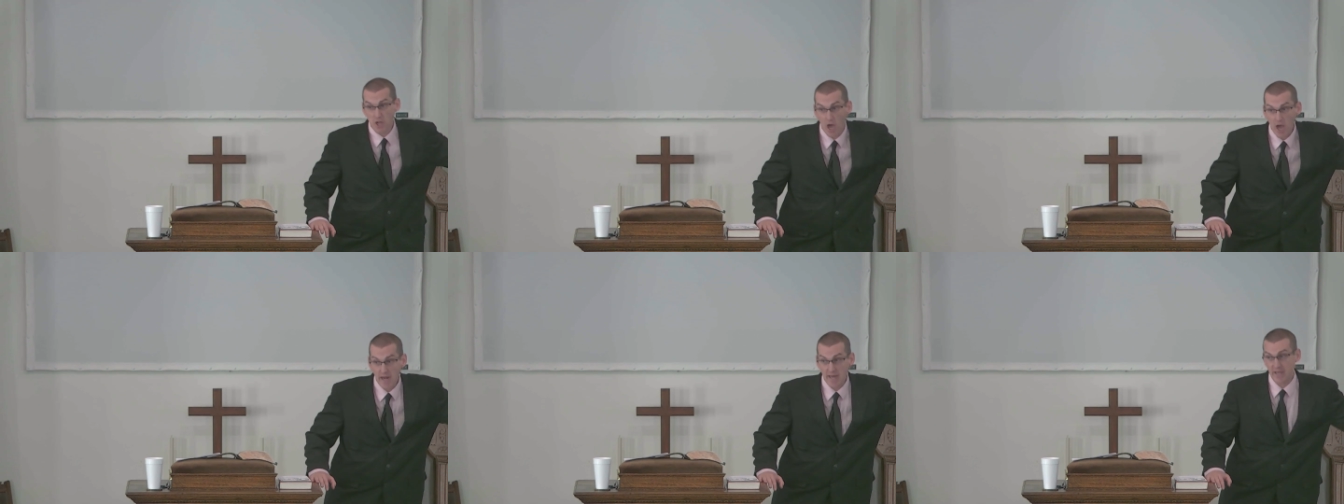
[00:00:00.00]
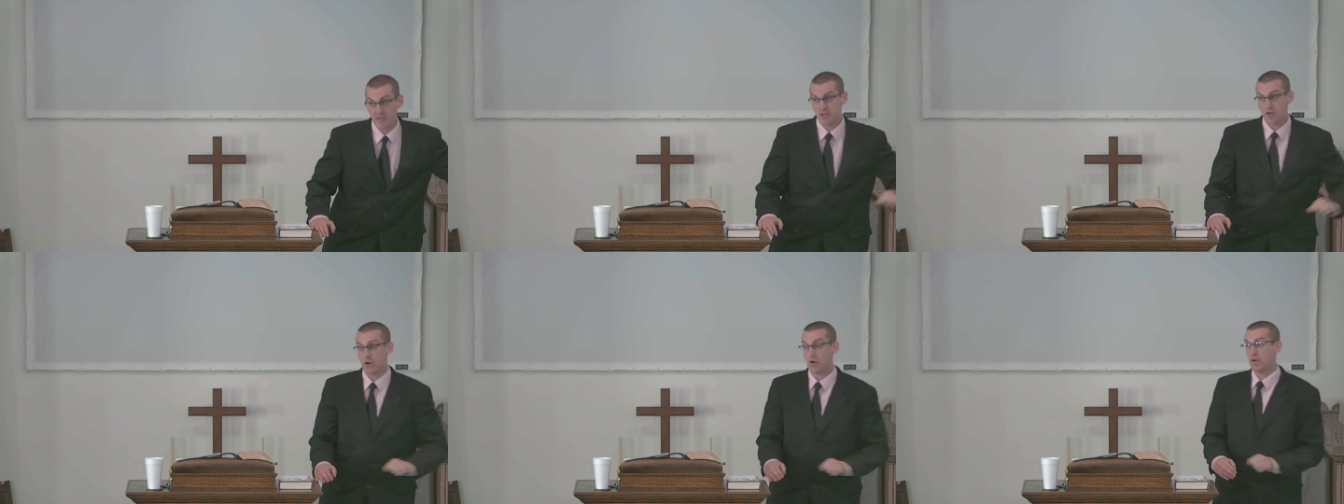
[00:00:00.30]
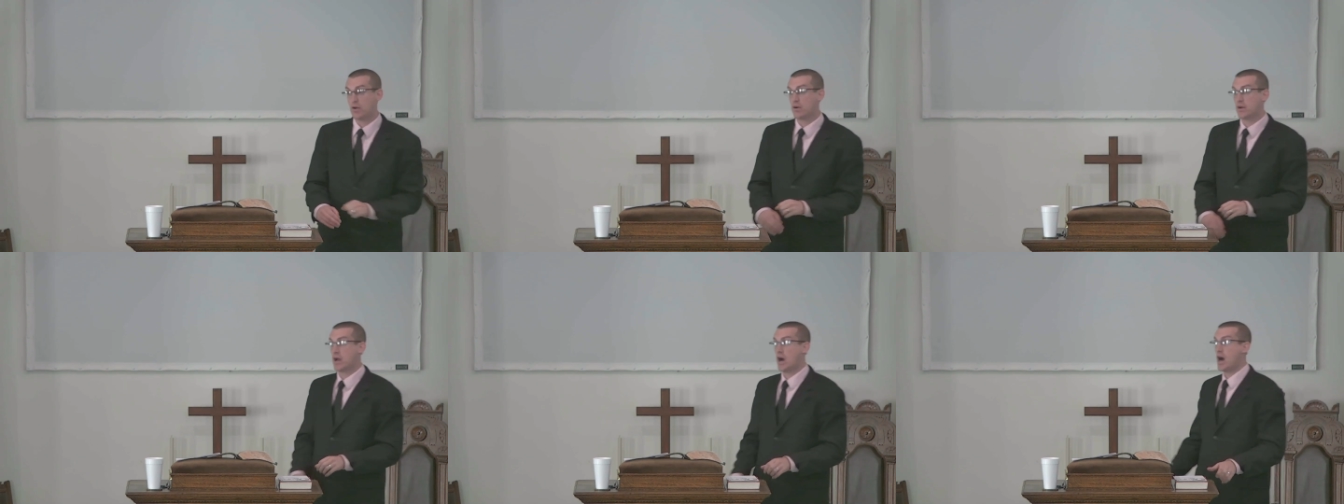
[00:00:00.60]
is not
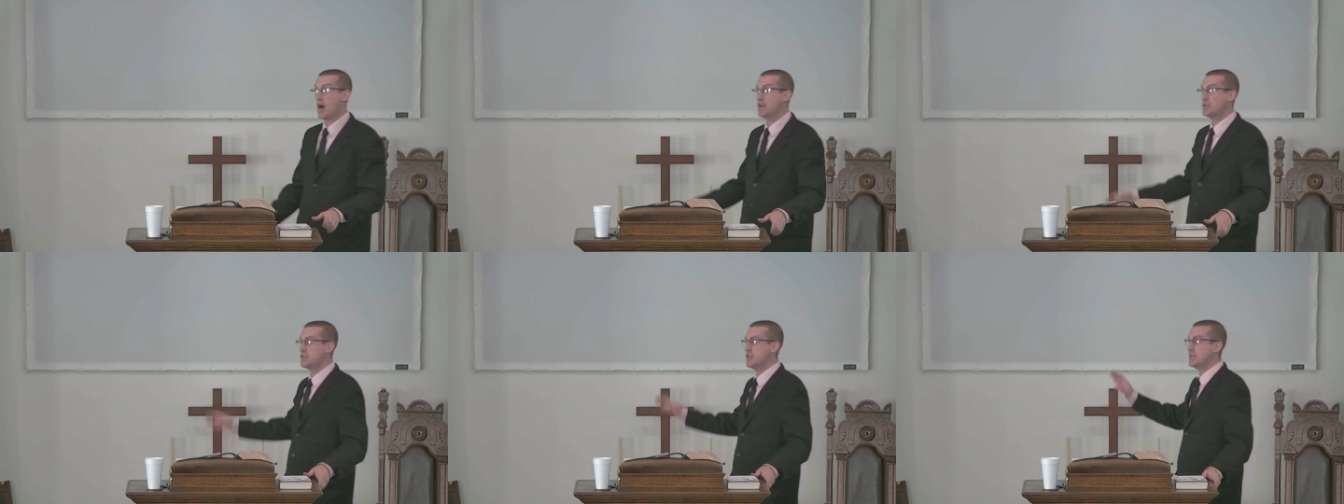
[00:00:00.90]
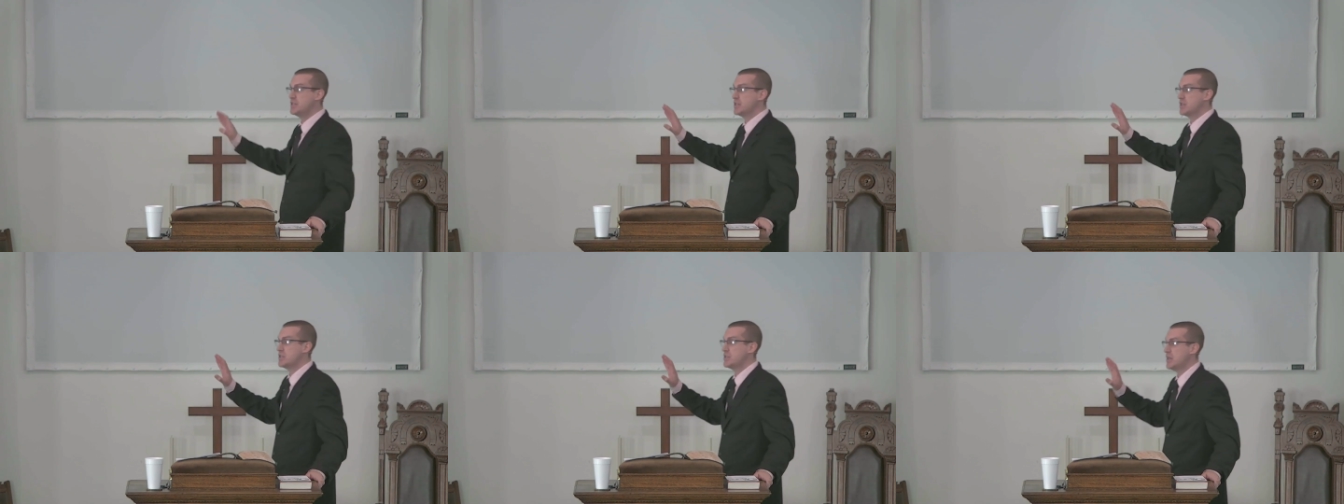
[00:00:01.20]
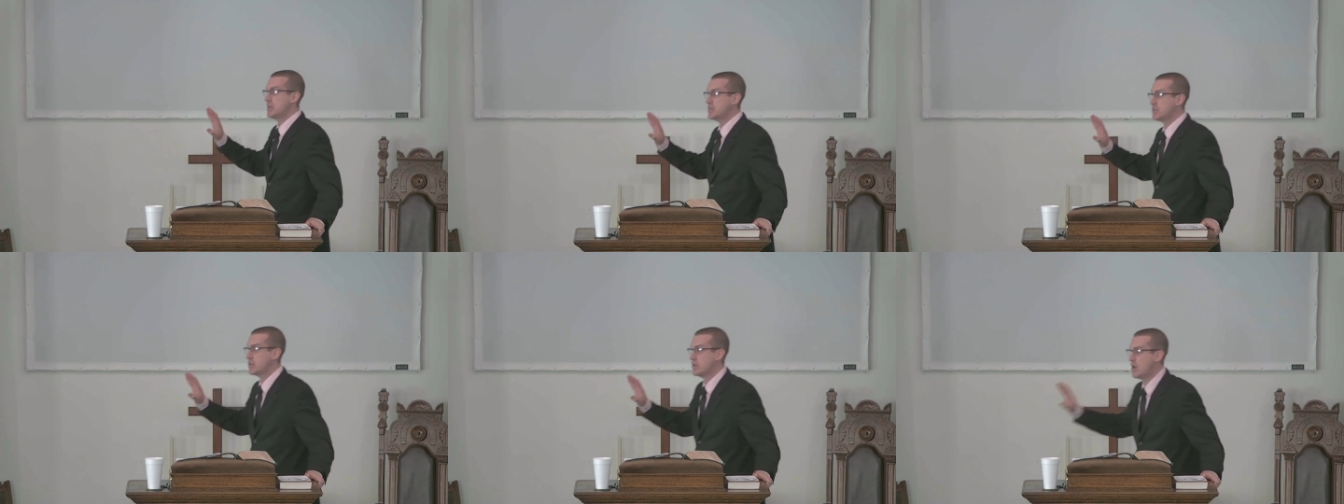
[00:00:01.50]
eternal God.
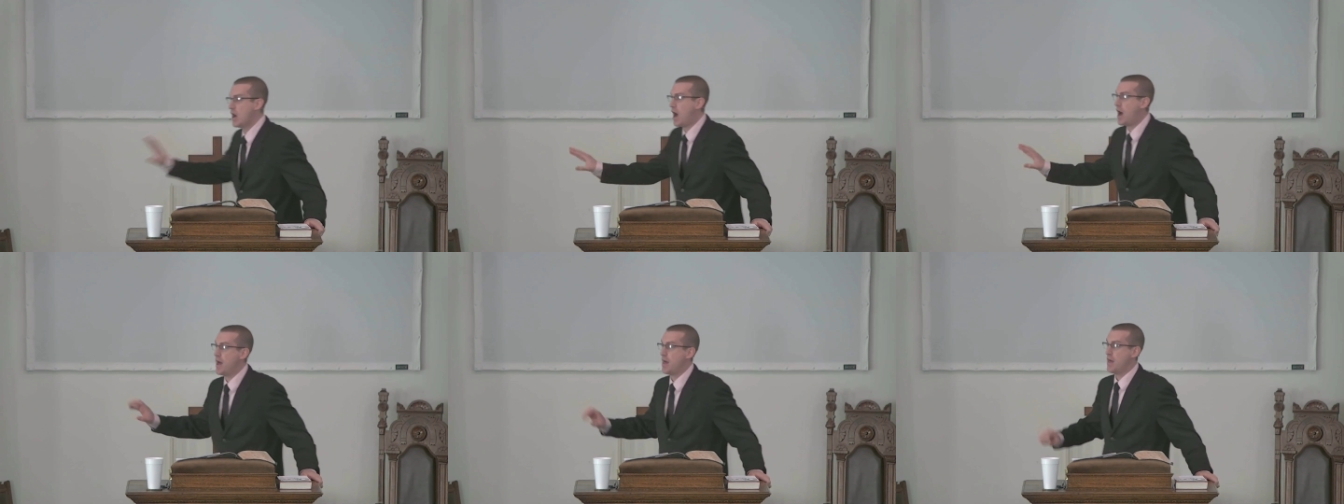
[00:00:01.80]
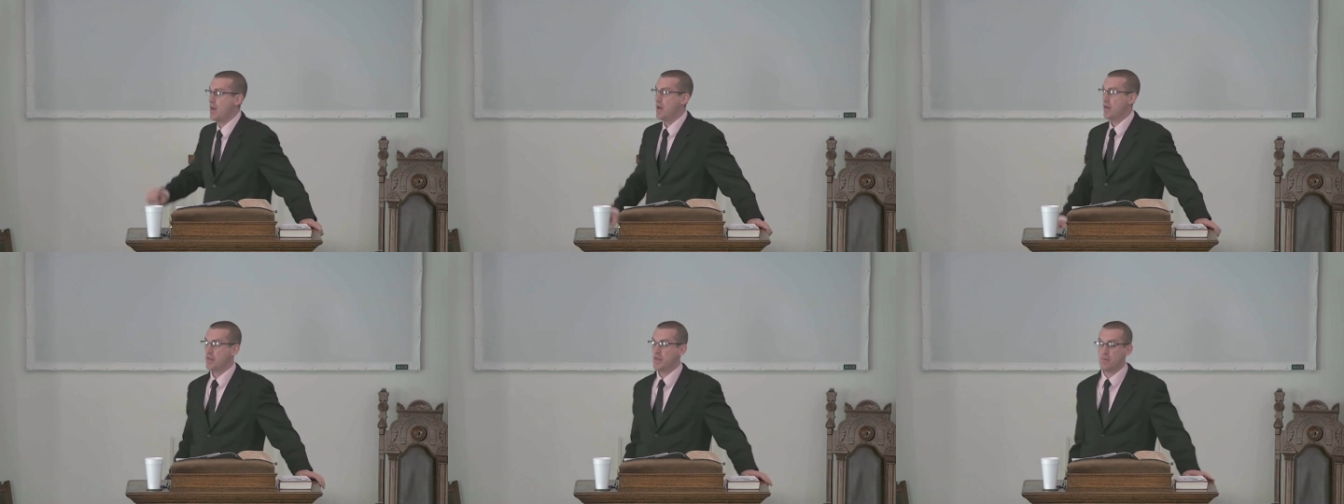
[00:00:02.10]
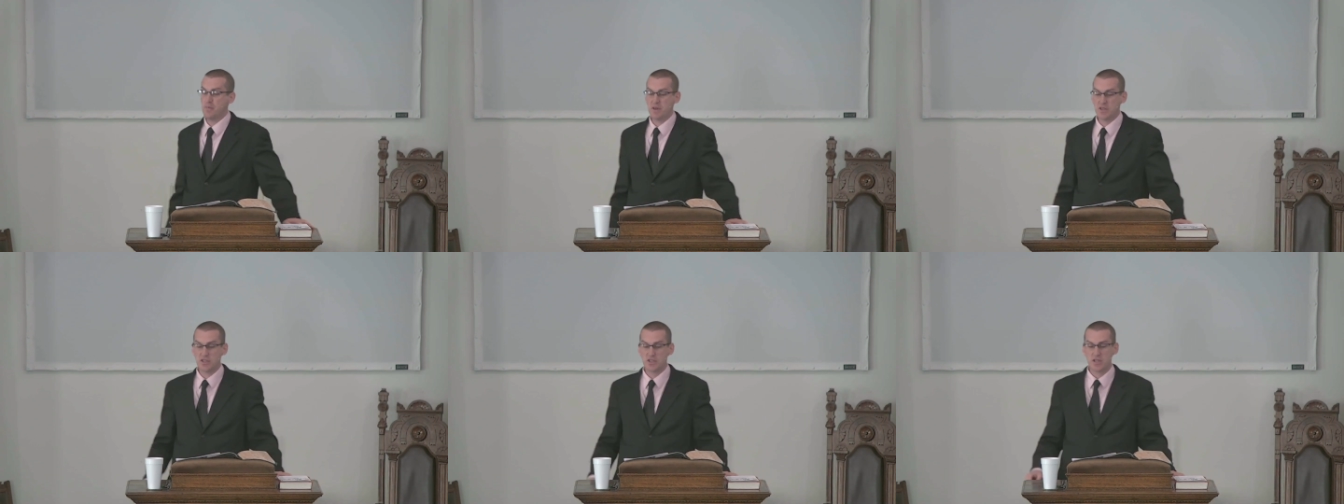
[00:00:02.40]
Jesus is
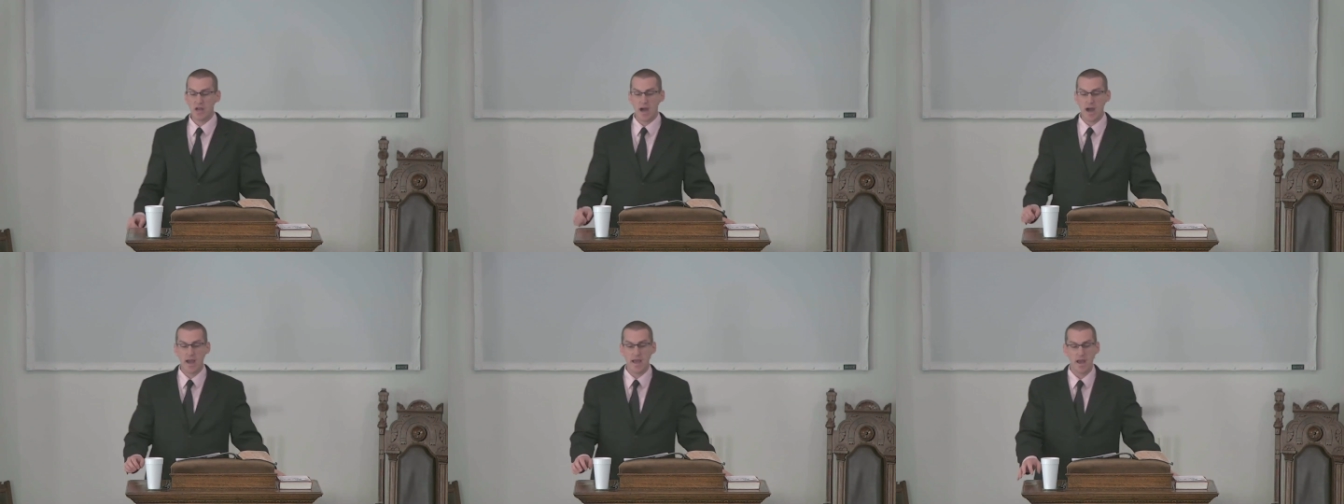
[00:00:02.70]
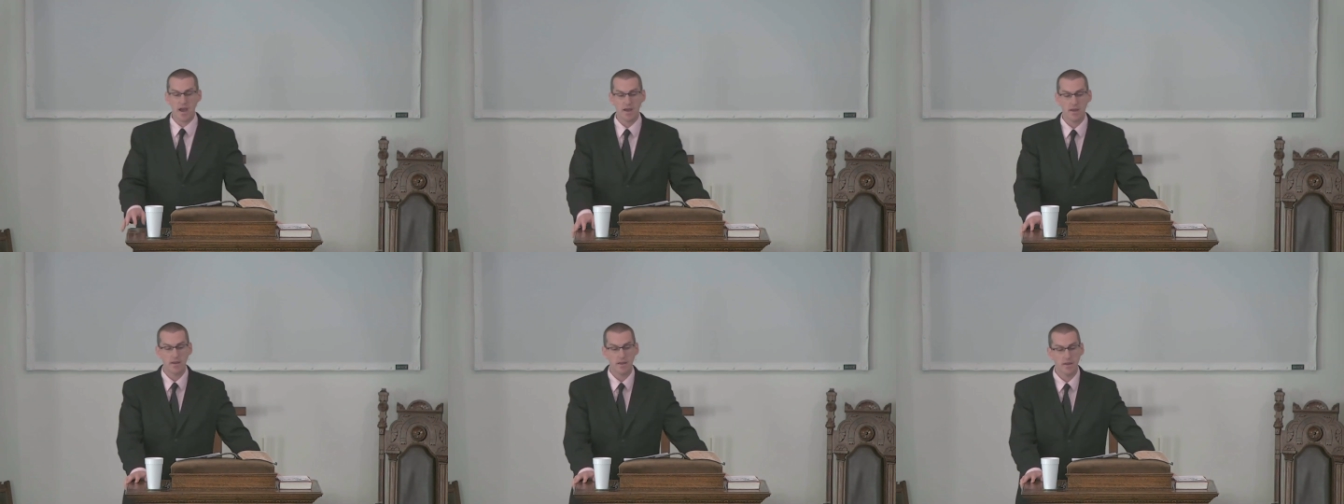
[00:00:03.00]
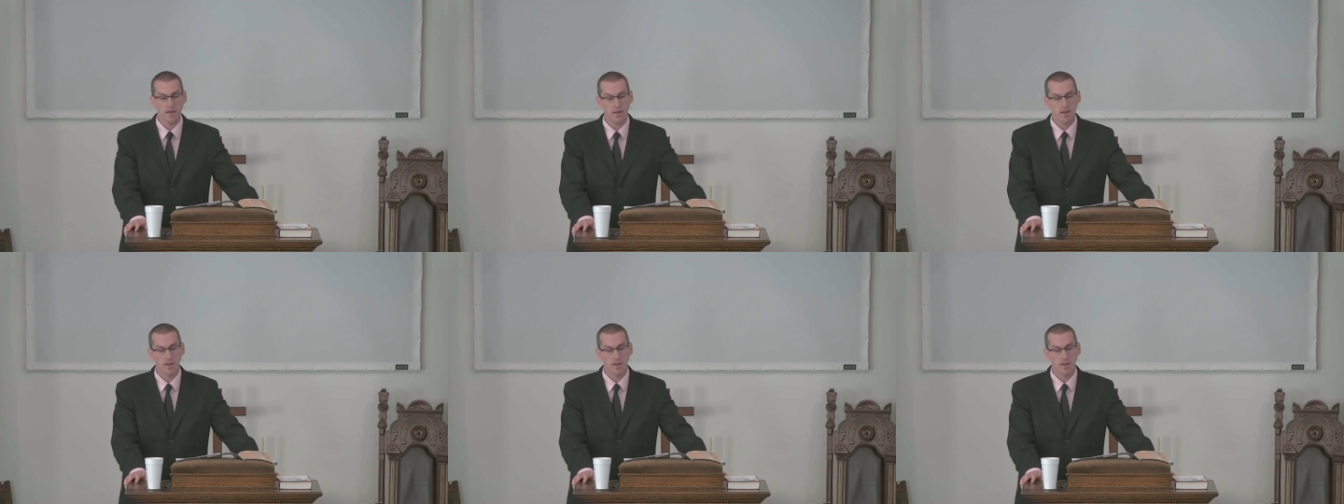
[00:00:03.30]
not the Messiah.